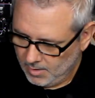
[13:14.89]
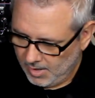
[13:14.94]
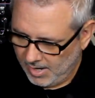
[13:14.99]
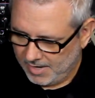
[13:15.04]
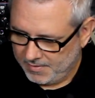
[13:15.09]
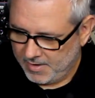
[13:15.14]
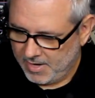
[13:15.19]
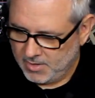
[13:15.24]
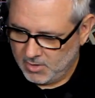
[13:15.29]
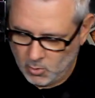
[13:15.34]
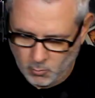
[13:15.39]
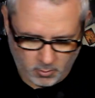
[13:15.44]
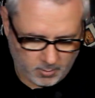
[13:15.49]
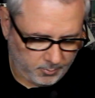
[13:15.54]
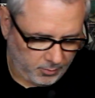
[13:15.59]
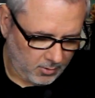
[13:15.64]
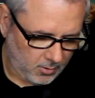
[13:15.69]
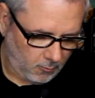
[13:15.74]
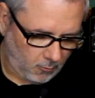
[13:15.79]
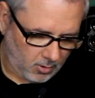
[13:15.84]
And then you
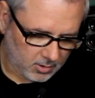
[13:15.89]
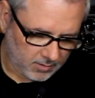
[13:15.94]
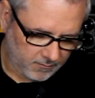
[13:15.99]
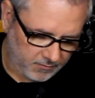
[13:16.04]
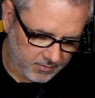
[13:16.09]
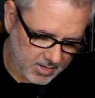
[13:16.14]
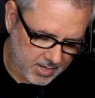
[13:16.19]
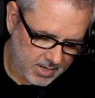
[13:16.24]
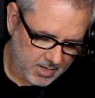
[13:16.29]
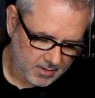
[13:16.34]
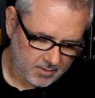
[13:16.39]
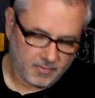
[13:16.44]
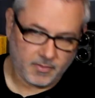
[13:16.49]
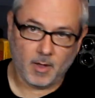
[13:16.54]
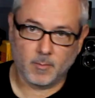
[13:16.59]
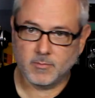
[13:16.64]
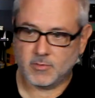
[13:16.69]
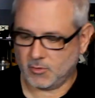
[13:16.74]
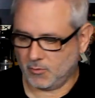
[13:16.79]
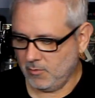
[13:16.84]
would put one of the
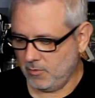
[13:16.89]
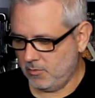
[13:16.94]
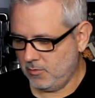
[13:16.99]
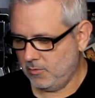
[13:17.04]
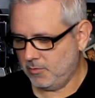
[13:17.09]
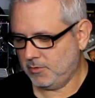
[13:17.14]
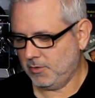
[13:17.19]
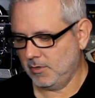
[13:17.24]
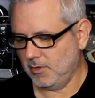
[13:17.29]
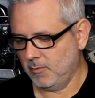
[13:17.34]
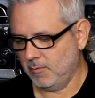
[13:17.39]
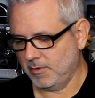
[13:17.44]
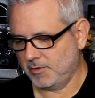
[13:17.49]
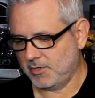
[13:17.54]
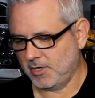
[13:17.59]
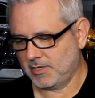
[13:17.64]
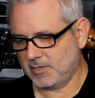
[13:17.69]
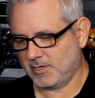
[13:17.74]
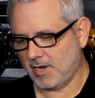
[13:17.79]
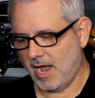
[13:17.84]
thumb screws, you would
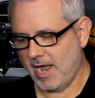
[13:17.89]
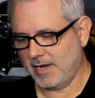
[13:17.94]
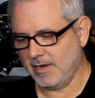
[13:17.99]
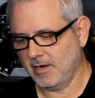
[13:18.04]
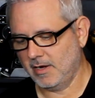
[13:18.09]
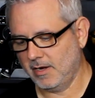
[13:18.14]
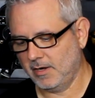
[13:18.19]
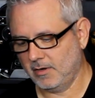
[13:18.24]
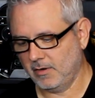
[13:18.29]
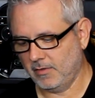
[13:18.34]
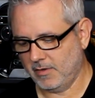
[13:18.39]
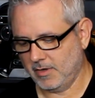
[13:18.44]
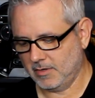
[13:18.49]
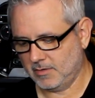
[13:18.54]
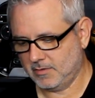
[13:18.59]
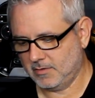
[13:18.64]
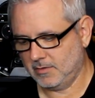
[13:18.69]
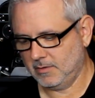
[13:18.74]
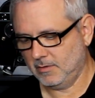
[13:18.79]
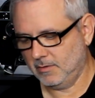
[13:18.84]
just tighten it into
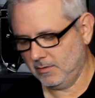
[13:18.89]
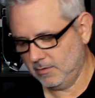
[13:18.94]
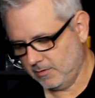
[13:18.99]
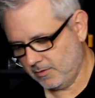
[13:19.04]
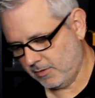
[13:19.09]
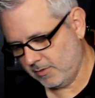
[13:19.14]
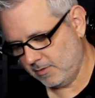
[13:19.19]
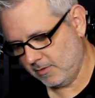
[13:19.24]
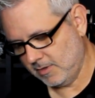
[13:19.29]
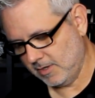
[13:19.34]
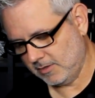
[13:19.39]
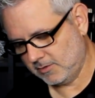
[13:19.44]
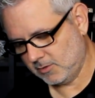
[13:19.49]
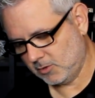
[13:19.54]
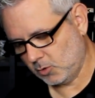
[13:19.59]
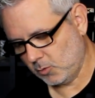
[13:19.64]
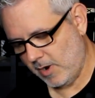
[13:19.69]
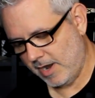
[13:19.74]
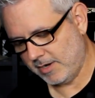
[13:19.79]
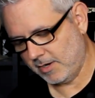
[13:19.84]
this
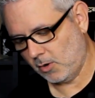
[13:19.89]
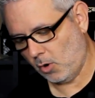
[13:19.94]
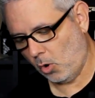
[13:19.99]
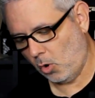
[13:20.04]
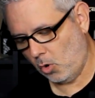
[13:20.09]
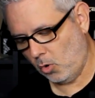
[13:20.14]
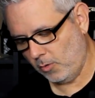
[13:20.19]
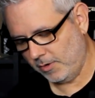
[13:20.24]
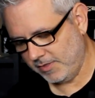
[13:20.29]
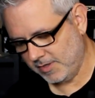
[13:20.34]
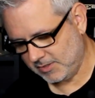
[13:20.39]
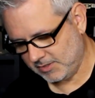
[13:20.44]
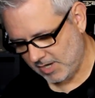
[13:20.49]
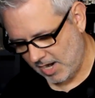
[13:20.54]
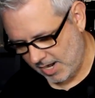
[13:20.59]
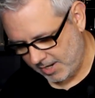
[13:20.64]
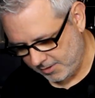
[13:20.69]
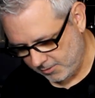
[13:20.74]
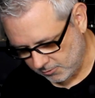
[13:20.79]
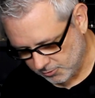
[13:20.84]
threaded hole in the
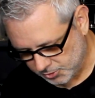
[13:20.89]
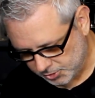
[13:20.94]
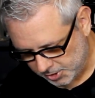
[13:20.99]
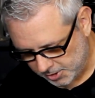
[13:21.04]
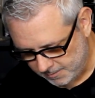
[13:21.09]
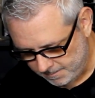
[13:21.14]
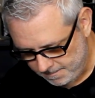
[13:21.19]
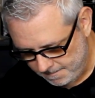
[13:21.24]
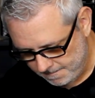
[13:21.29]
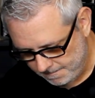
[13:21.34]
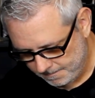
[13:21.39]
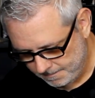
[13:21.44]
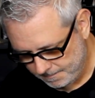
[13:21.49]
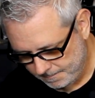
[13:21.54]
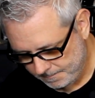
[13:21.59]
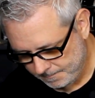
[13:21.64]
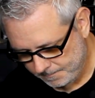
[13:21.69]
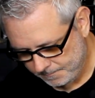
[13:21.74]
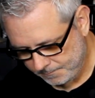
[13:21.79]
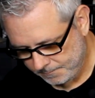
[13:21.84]
side of your jib,
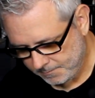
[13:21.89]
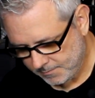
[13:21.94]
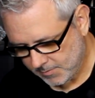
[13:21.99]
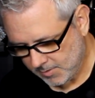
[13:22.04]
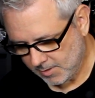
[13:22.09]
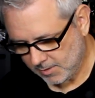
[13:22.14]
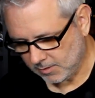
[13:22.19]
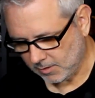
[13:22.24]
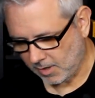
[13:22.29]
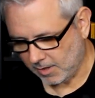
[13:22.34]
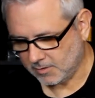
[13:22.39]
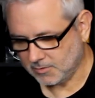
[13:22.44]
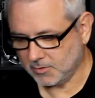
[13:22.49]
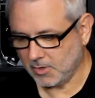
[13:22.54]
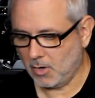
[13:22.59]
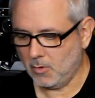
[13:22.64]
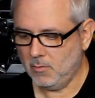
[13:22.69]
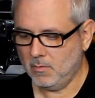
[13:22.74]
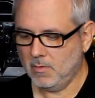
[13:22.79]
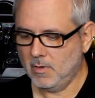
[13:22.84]
like
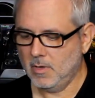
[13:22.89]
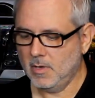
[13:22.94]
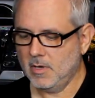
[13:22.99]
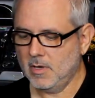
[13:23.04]
so.